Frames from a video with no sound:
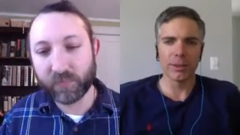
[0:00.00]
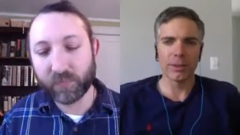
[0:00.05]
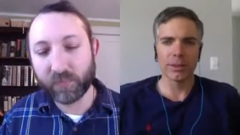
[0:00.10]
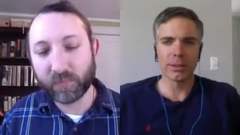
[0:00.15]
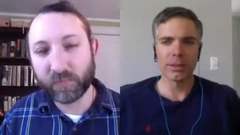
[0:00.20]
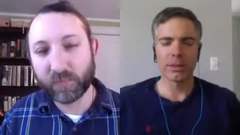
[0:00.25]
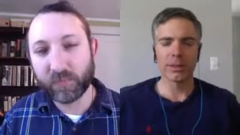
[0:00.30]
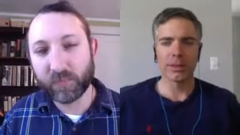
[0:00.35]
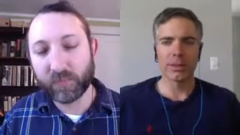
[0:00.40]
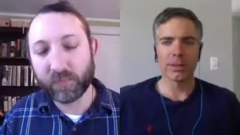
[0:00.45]

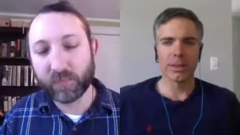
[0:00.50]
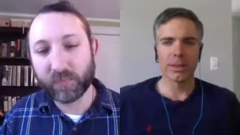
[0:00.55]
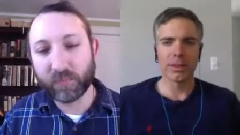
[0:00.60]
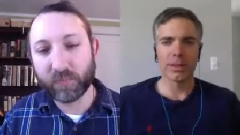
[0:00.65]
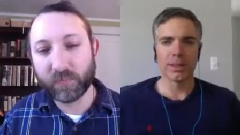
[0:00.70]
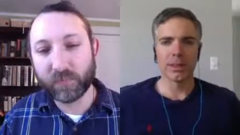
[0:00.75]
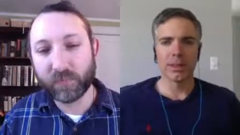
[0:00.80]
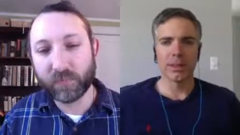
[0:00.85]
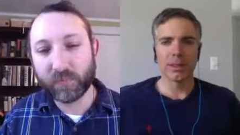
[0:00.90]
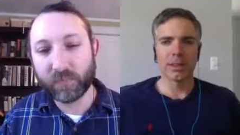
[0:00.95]

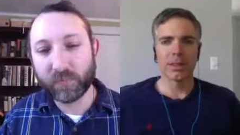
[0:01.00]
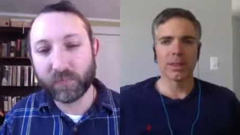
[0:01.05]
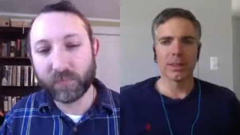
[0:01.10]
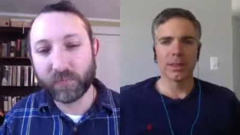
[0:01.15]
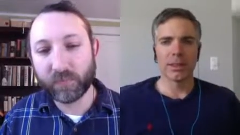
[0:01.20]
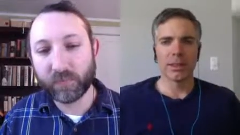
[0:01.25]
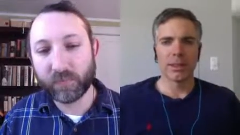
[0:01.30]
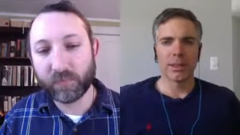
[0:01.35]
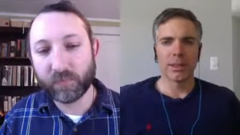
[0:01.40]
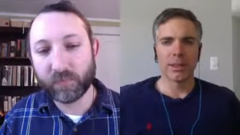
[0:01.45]

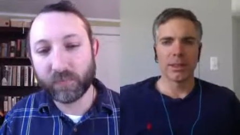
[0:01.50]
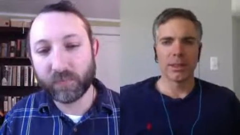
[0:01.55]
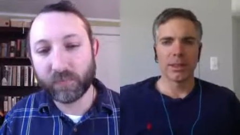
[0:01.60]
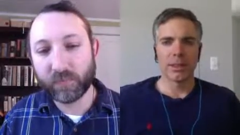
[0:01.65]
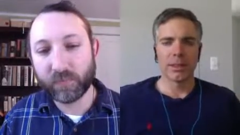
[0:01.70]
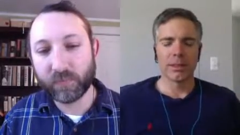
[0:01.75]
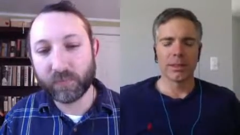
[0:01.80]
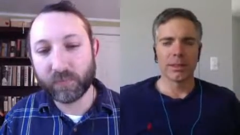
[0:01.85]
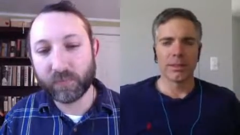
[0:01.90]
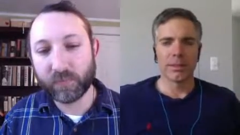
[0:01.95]

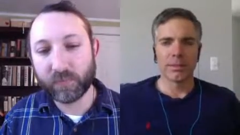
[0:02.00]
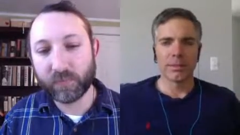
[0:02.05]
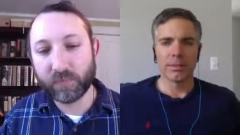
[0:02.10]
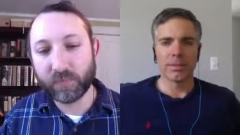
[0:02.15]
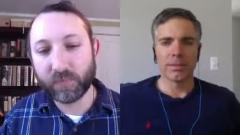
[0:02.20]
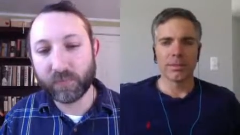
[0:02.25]
Nothing is said.